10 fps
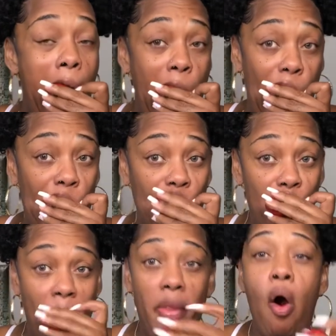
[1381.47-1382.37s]
Mm.
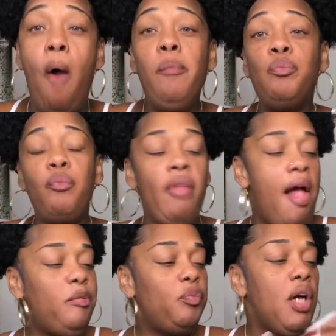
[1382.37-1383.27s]

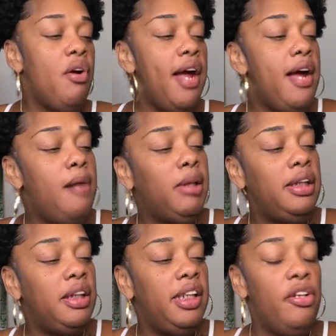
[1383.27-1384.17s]
Okay, y'all, I'm
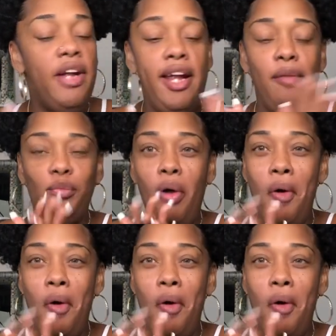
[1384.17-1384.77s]
gonna continue to eat.